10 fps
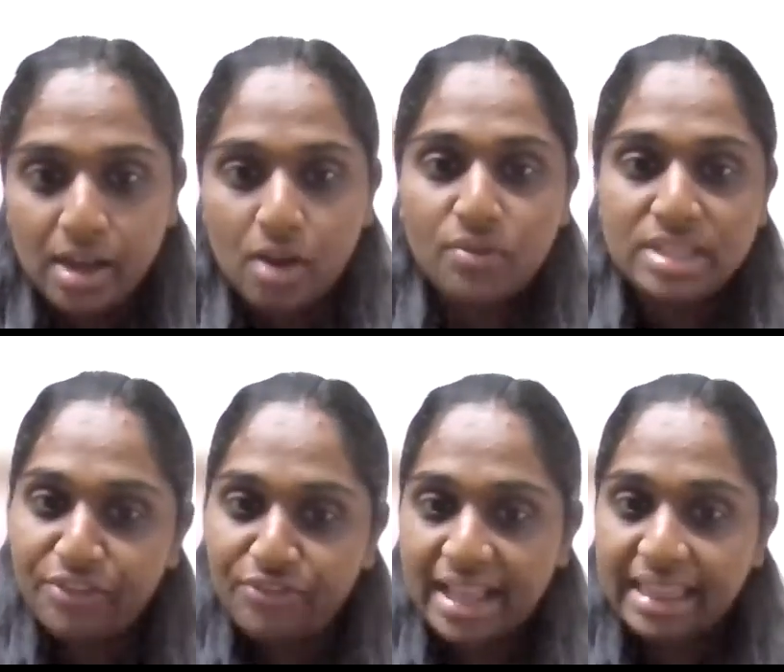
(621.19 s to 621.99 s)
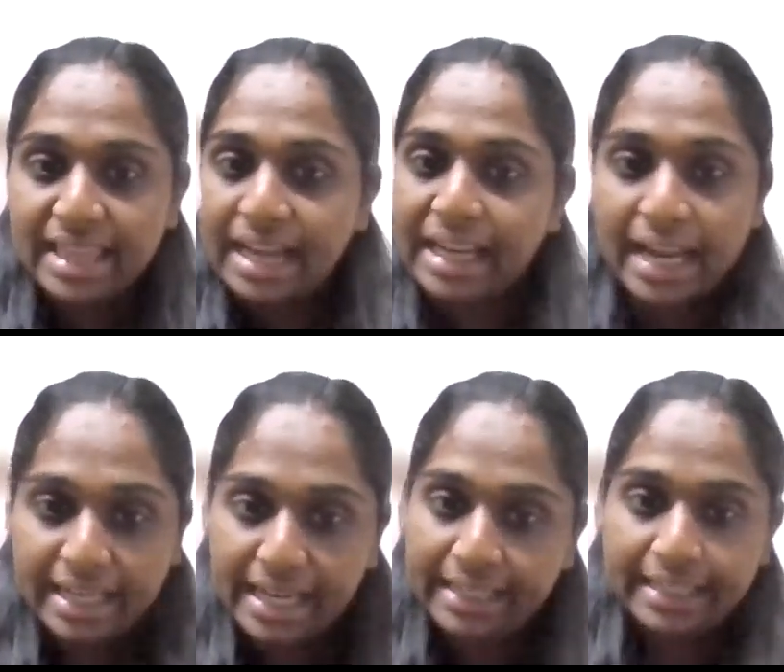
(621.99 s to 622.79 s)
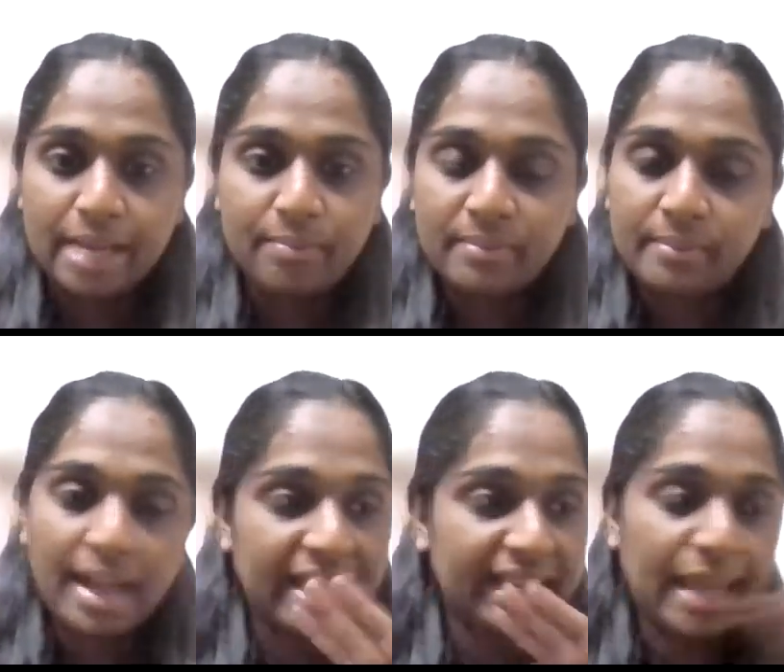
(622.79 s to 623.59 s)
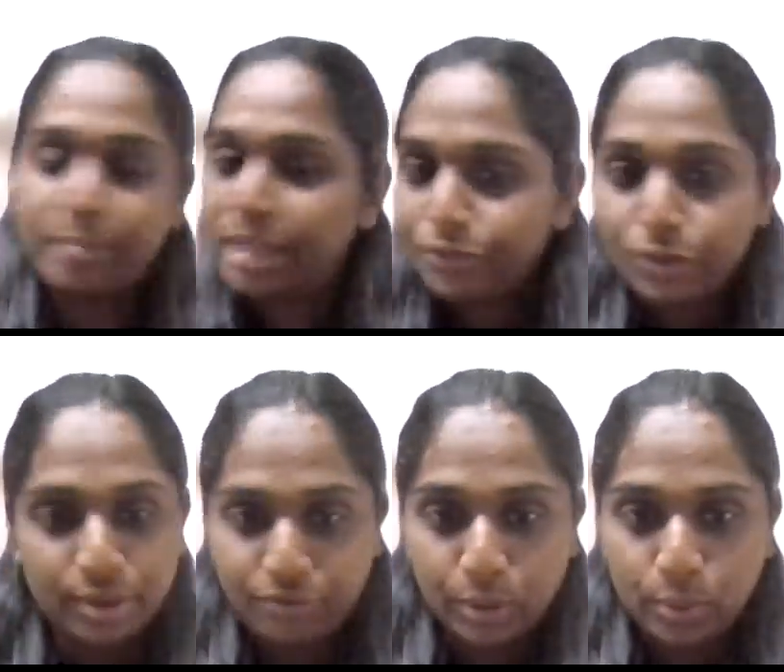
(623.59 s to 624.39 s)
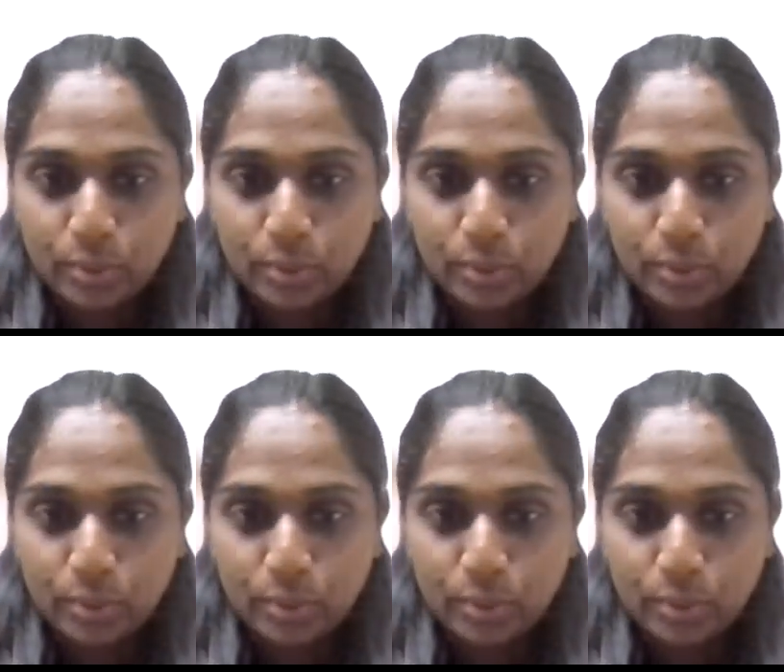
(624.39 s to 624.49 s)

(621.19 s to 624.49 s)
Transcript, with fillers: which i felt that i need time i kept it for review